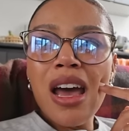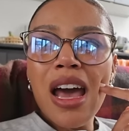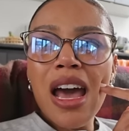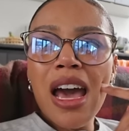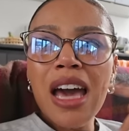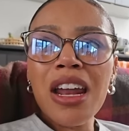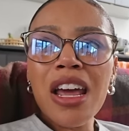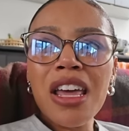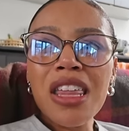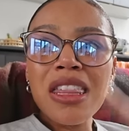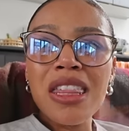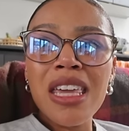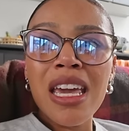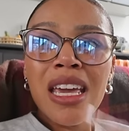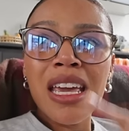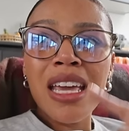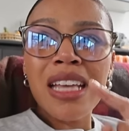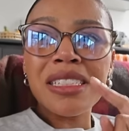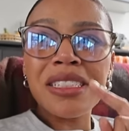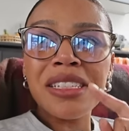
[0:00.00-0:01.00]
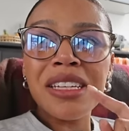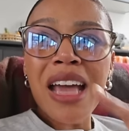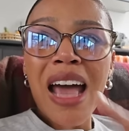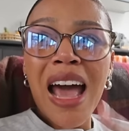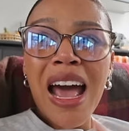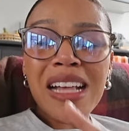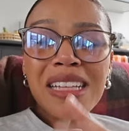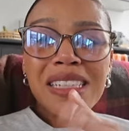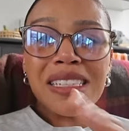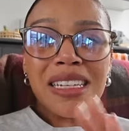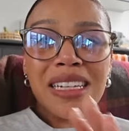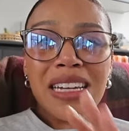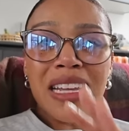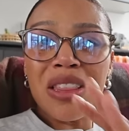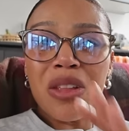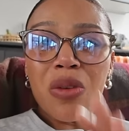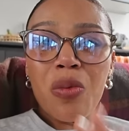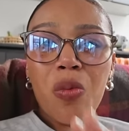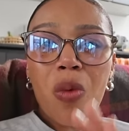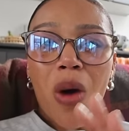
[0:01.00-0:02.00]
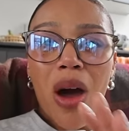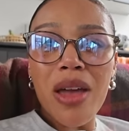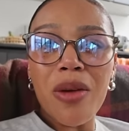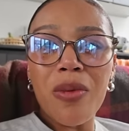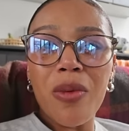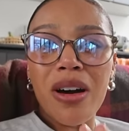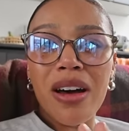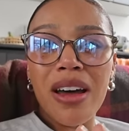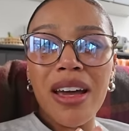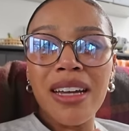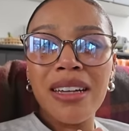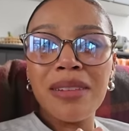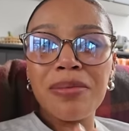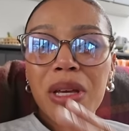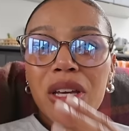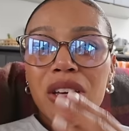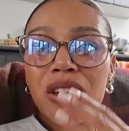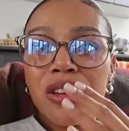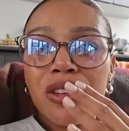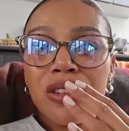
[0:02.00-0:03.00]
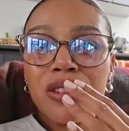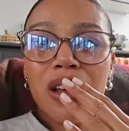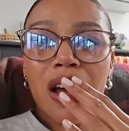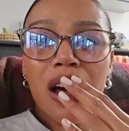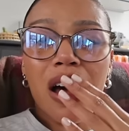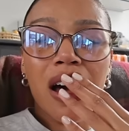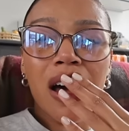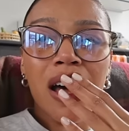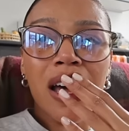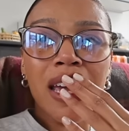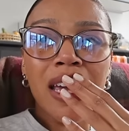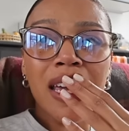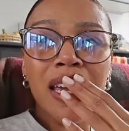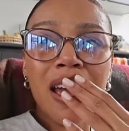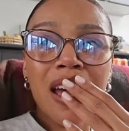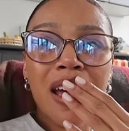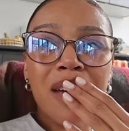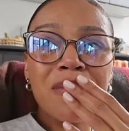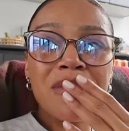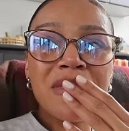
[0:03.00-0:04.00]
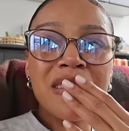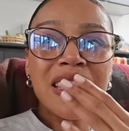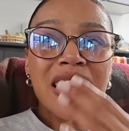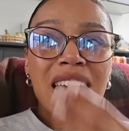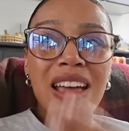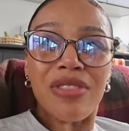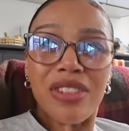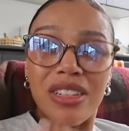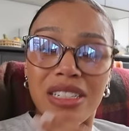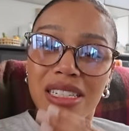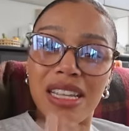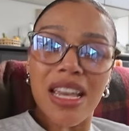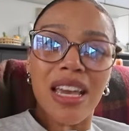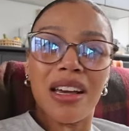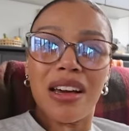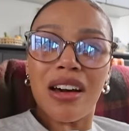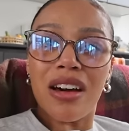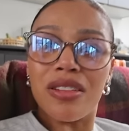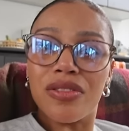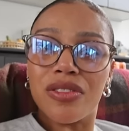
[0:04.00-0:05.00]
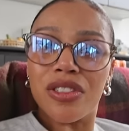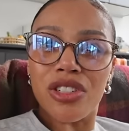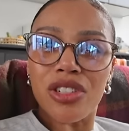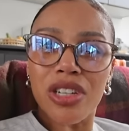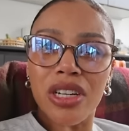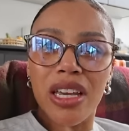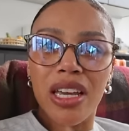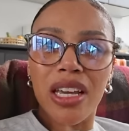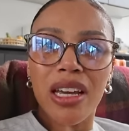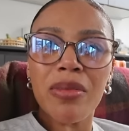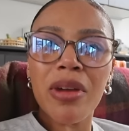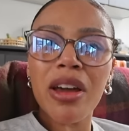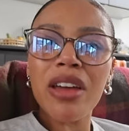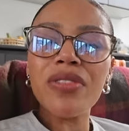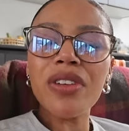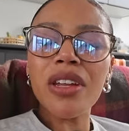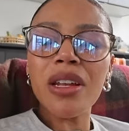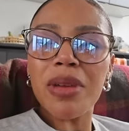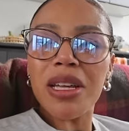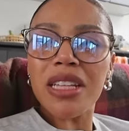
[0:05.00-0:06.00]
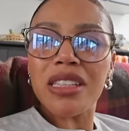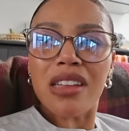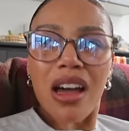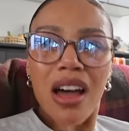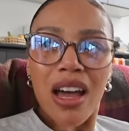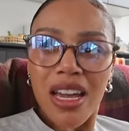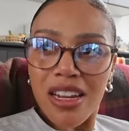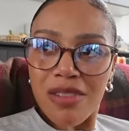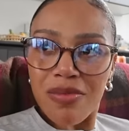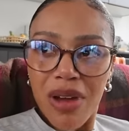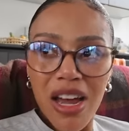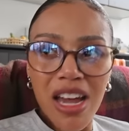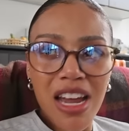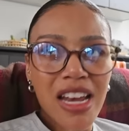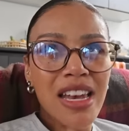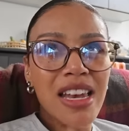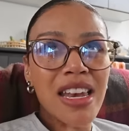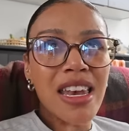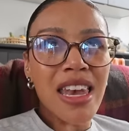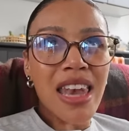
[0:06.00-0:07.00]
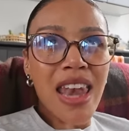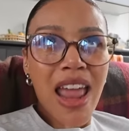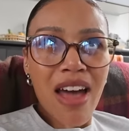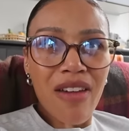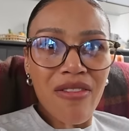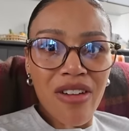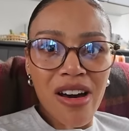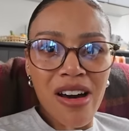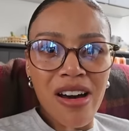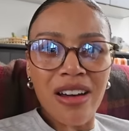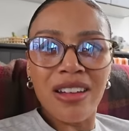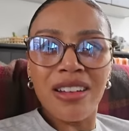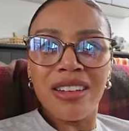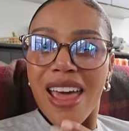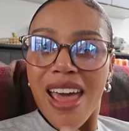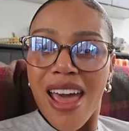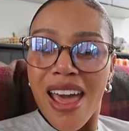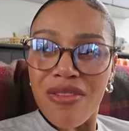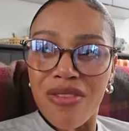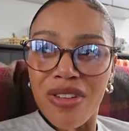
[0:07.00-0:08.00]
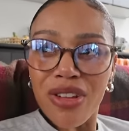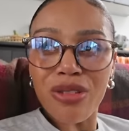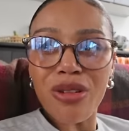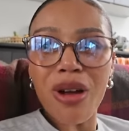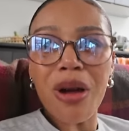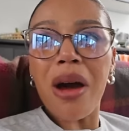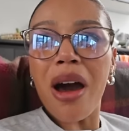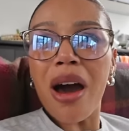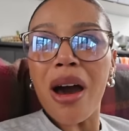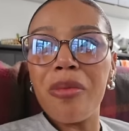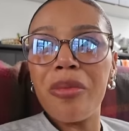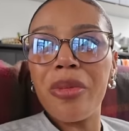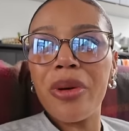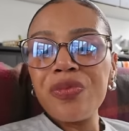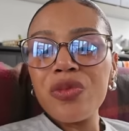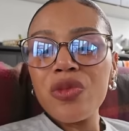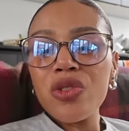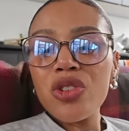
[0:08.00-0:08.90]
And I think it's the acid in the white wine because I am never sick after drinking. I might feel a bit tired, but I never ever throw up.